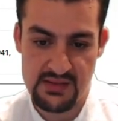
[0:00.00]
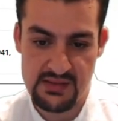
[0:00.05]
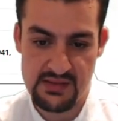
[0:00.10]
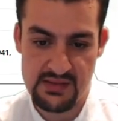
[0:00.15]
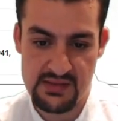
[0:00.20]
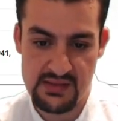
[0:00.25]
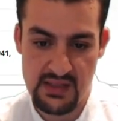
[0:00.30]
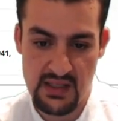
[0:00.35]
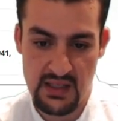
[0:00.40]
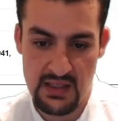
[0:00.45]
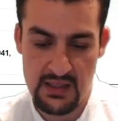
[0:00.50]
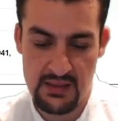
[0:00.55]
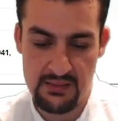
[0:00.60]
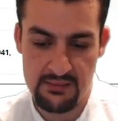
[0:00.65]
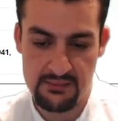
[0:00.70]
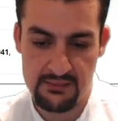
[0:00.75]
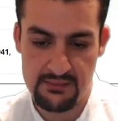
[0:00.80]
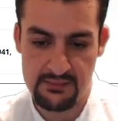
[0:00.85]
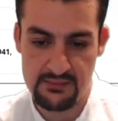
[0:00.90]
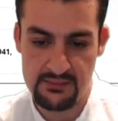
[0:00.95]

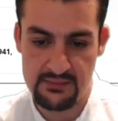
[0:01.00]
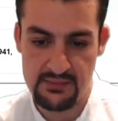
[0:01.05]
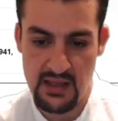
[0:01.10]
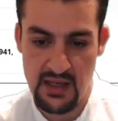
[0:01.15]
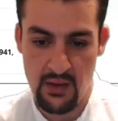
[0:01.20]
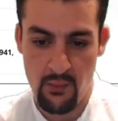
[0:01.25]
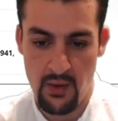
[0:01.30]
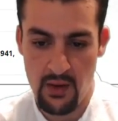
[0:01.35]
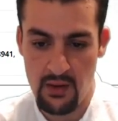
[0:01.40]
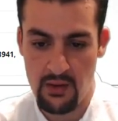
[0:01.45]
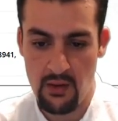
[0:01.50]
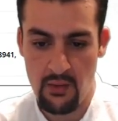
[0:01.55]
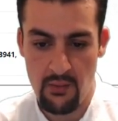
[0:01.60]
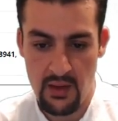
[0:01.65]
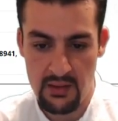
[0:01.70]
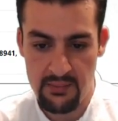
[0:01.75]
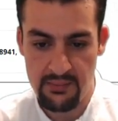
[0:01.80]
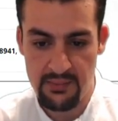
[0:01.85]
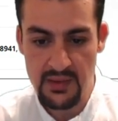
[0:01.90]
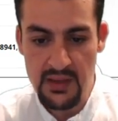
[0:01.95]

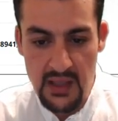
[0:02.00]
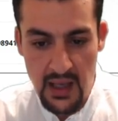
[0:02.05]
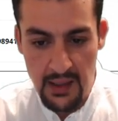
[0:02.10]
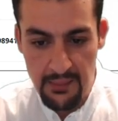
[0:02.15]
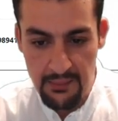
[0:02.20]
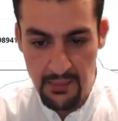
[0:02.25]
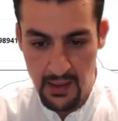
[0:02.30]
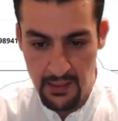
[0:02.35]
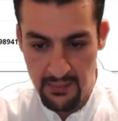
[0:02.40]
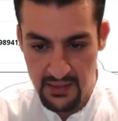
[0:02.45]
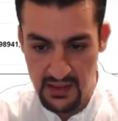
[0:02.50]
1:01 p.m.